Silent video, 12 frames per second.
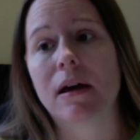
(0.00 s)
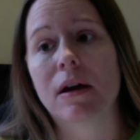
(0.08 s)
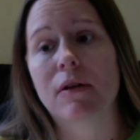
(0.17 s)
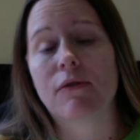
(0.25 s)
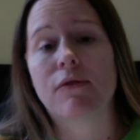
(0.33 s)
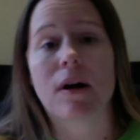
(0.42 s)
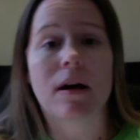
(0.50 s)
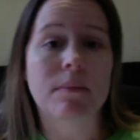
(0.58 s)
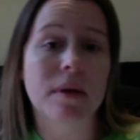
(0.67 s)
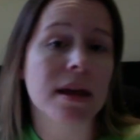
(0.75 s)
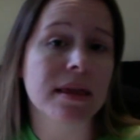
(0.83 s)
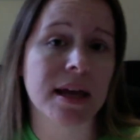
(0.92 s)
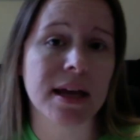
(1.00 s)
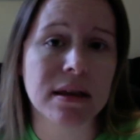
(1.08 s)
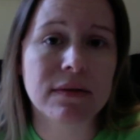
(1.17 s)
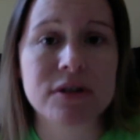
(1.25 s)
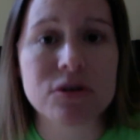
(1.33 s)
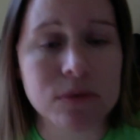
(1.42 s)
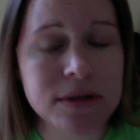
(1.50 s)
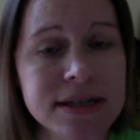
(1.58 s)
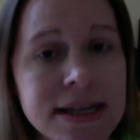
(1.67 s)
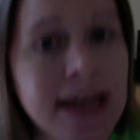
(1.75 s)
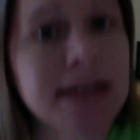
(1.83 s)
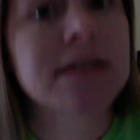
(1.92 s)
from the individual
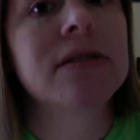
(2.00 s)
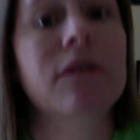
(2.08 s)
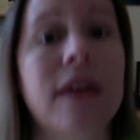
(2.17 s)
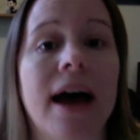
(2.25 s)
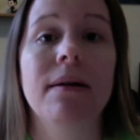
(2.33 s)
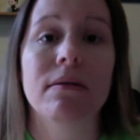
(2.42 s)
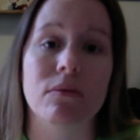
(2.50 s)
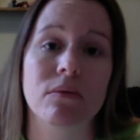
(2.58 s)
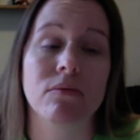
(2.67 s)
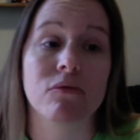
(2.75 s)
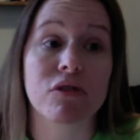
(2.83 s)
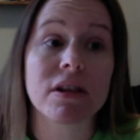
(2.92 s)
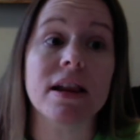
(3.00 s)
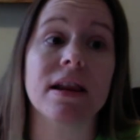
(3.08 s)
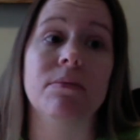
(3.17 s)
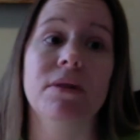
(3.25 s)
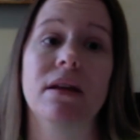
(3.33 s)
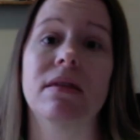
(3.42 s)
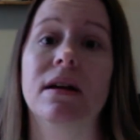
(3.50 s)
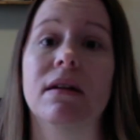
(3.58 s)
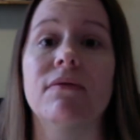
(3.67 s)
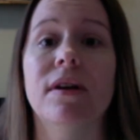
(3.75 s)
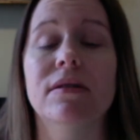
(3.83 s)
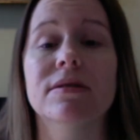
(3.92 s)
states. So that really limited the
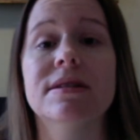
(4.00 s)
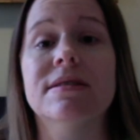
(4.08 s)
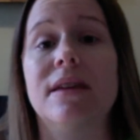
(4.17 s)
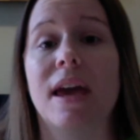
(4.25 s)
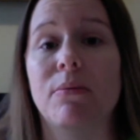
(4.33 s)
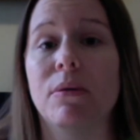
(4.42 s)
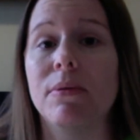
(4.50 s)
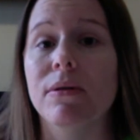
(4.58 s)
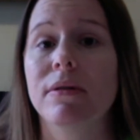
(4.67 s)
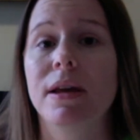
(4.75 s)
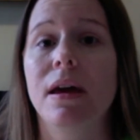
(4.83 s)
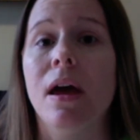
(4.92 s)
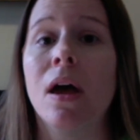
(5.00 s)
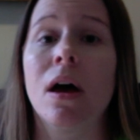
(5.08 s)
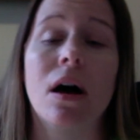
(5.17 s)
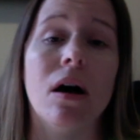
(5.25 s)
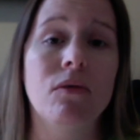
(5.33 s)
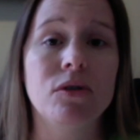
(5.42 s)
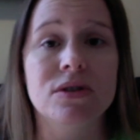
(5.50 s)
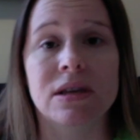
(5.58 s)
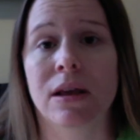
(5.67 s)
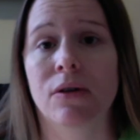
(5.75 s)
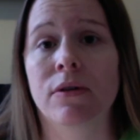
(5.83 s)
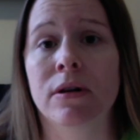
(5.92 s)
Confederacy's capability of using
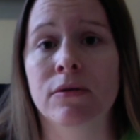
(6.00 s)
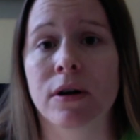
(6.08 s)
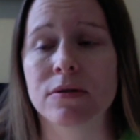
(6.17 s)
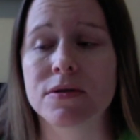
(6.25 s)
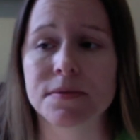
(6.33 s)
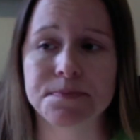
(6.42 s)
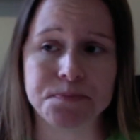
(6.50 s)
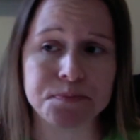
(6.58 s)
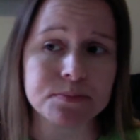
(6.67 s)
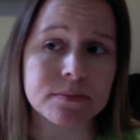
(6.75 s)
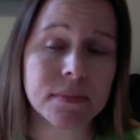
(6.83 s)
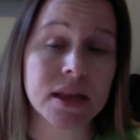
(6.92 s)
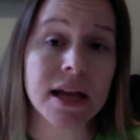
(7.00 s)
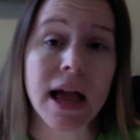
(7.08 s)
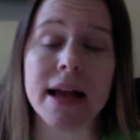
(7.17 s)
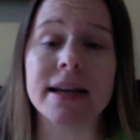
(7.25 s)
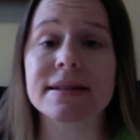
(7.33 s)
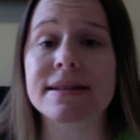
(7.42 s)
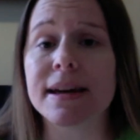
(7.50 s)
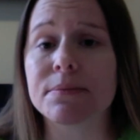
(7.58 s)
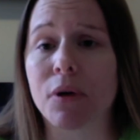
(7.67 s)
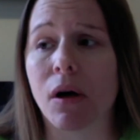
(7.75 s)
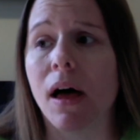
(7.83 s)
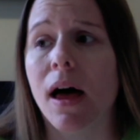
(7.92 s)
their railroads. An
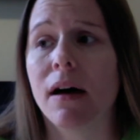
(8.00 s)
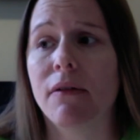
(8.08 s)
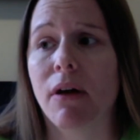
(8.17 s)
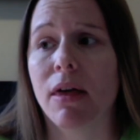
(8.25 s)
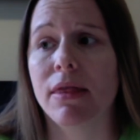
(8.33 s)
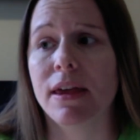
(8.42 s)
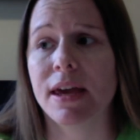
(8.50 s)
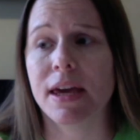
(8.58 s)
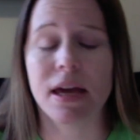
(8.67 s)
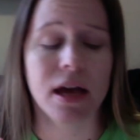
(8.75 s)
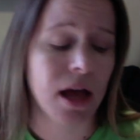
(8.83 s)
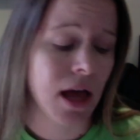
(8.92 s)
example of the